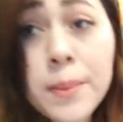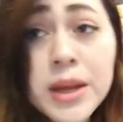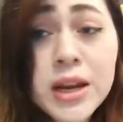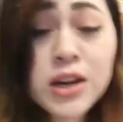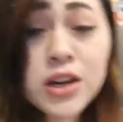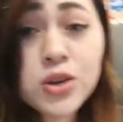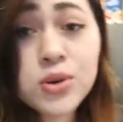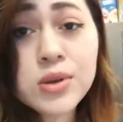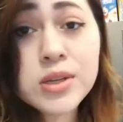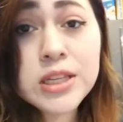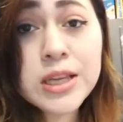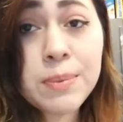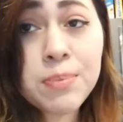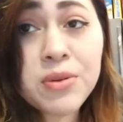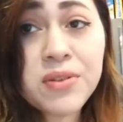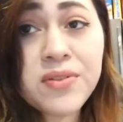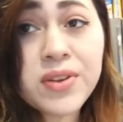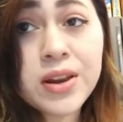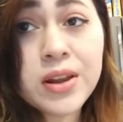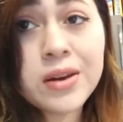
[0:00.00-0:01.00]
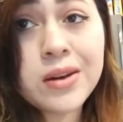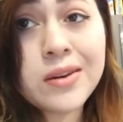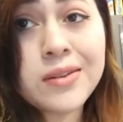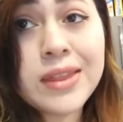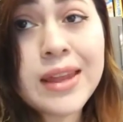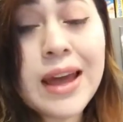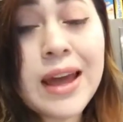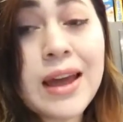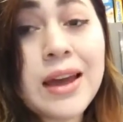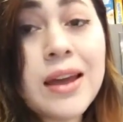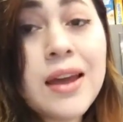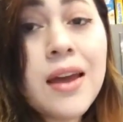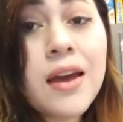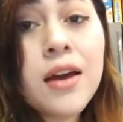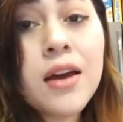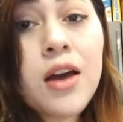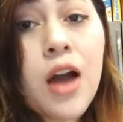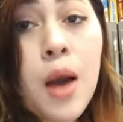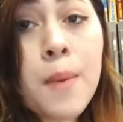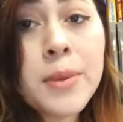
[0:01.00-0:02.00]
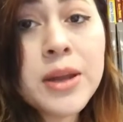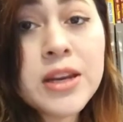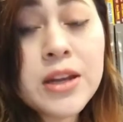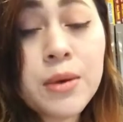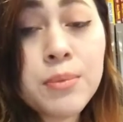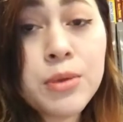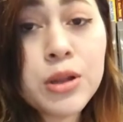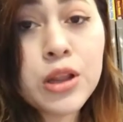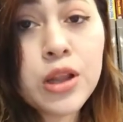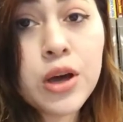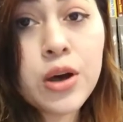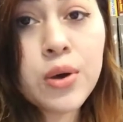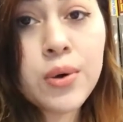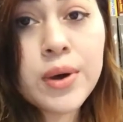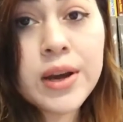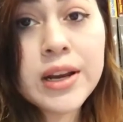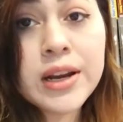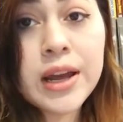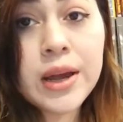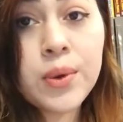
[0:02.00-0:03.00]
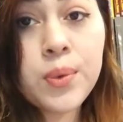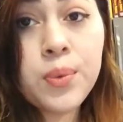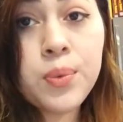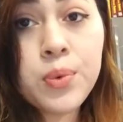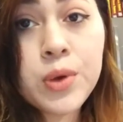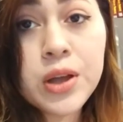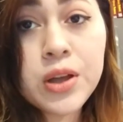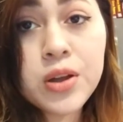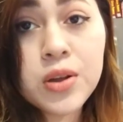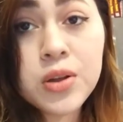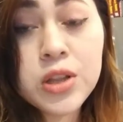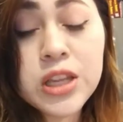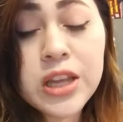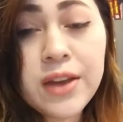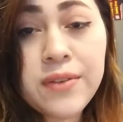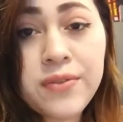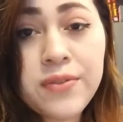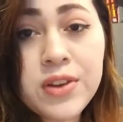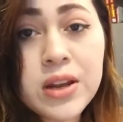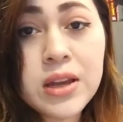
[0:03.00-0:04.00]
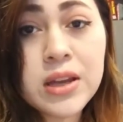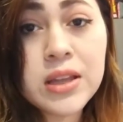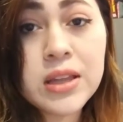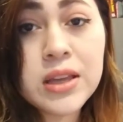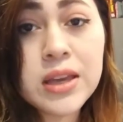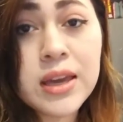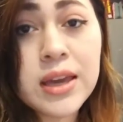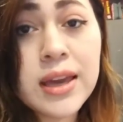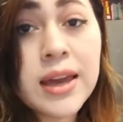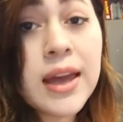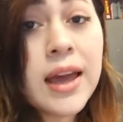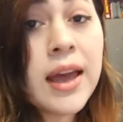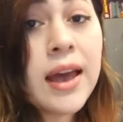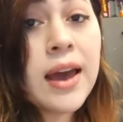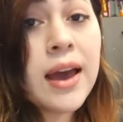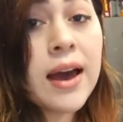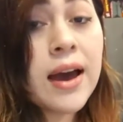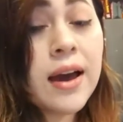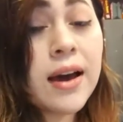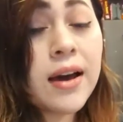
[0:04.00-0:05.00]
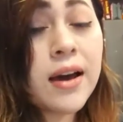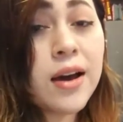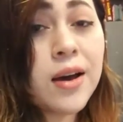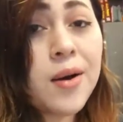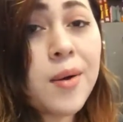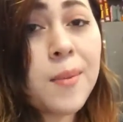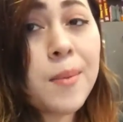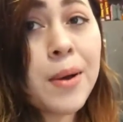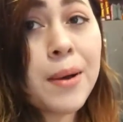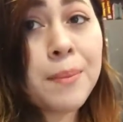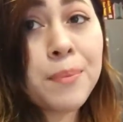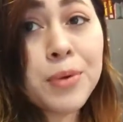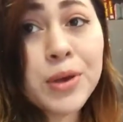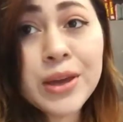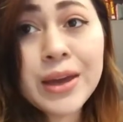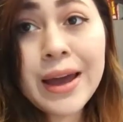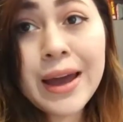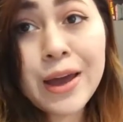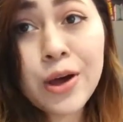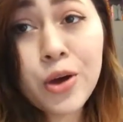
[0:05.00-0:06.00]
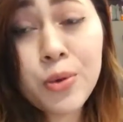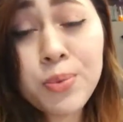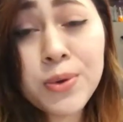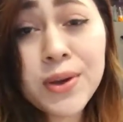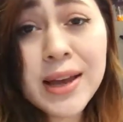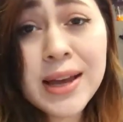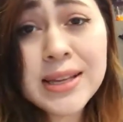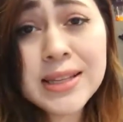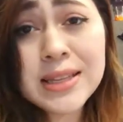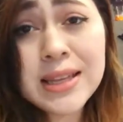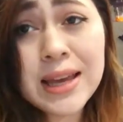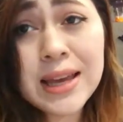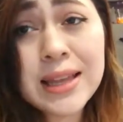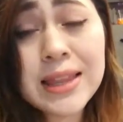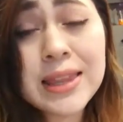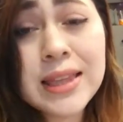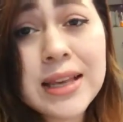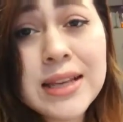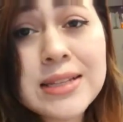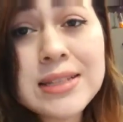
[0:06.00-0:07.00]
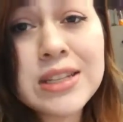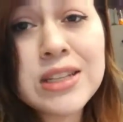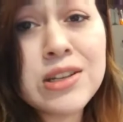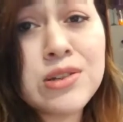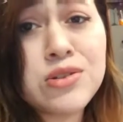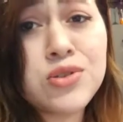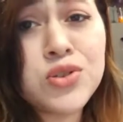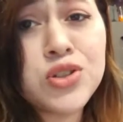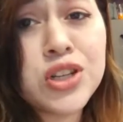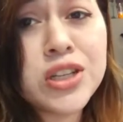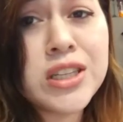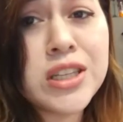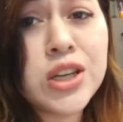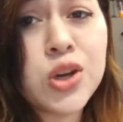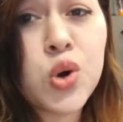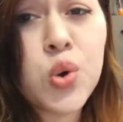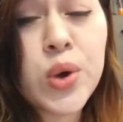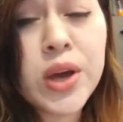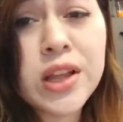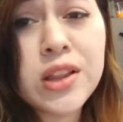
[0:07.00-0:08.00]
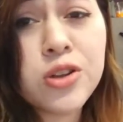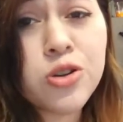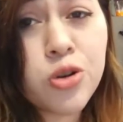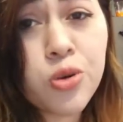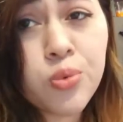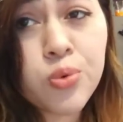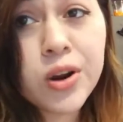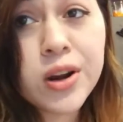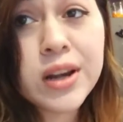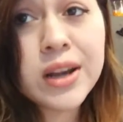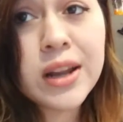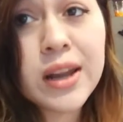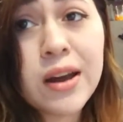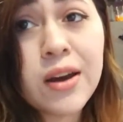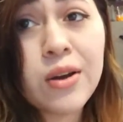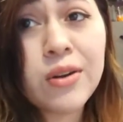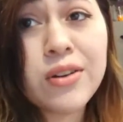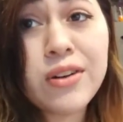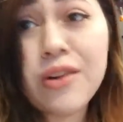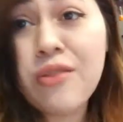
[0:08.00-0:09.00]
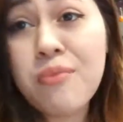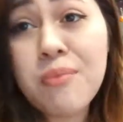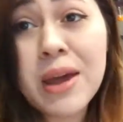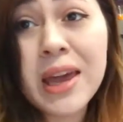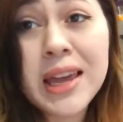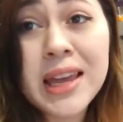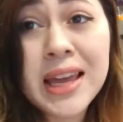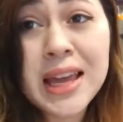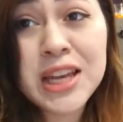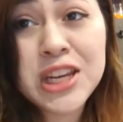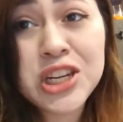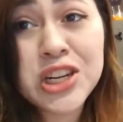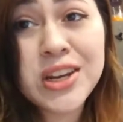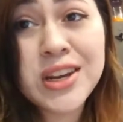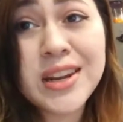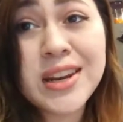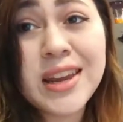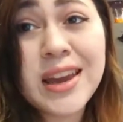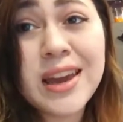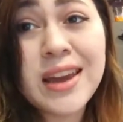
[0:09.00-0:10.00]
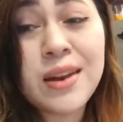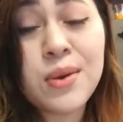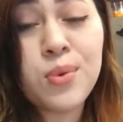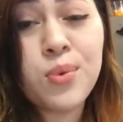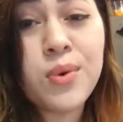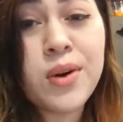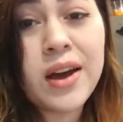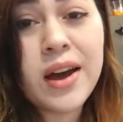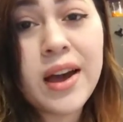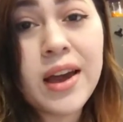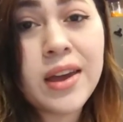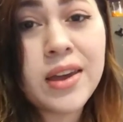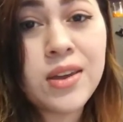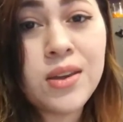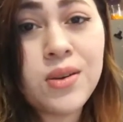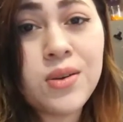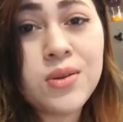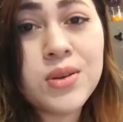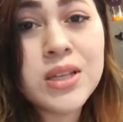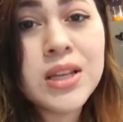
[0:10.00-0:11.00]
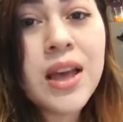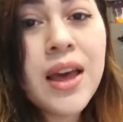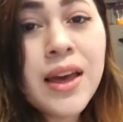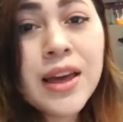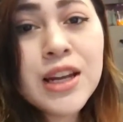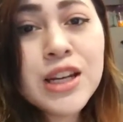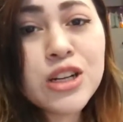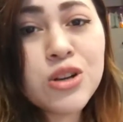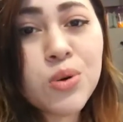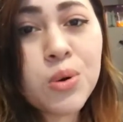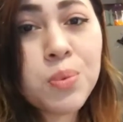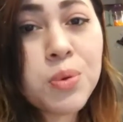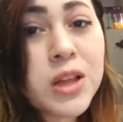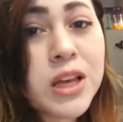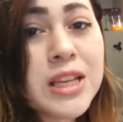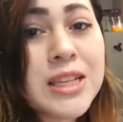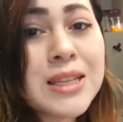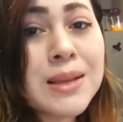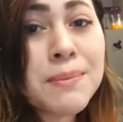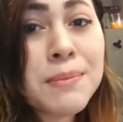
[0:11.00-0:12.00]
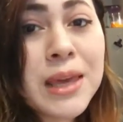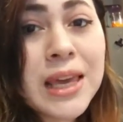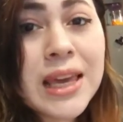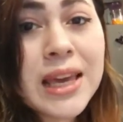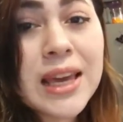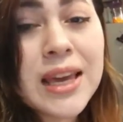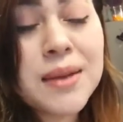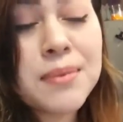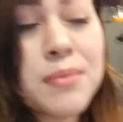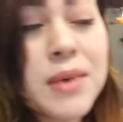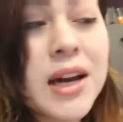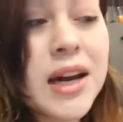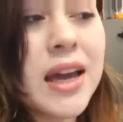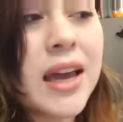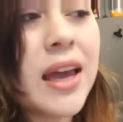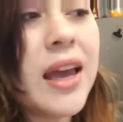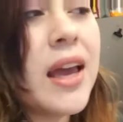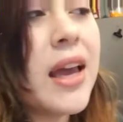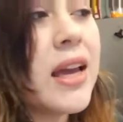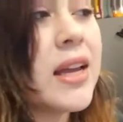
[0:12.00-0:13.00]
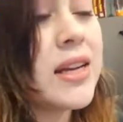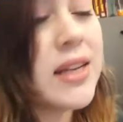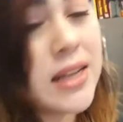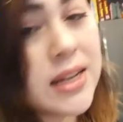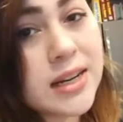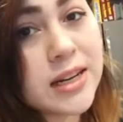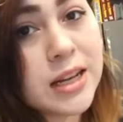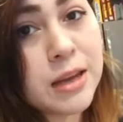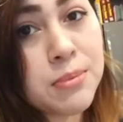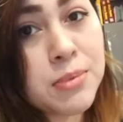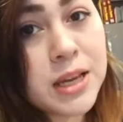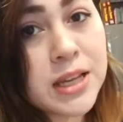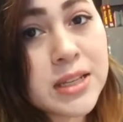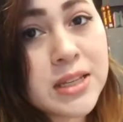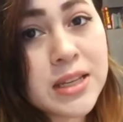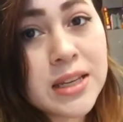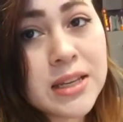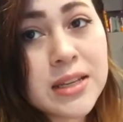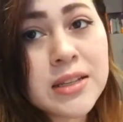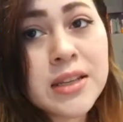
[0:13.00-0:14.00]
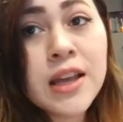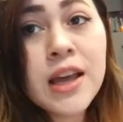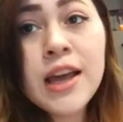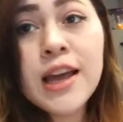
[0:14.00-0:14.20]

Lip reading: me to do a separate video on that, comment down below and I will definitely. But yeah, I hope you guys like this. This was just a quick little rundown of my kitchen and what I use to replace the meat in my day-to-day basis.